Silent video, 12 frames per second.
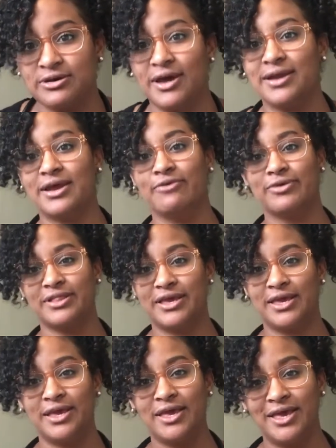and I
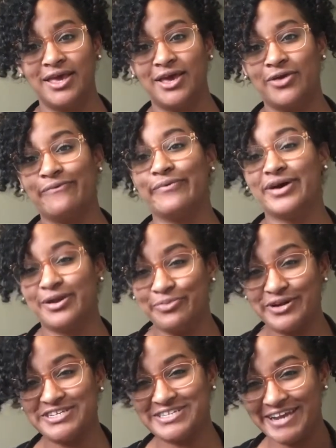really would
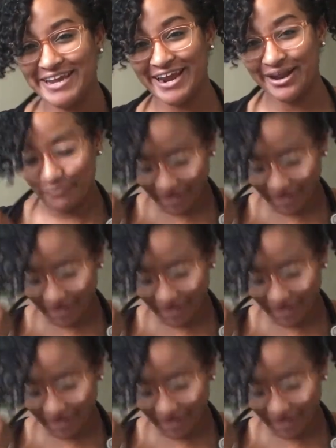appreciate getting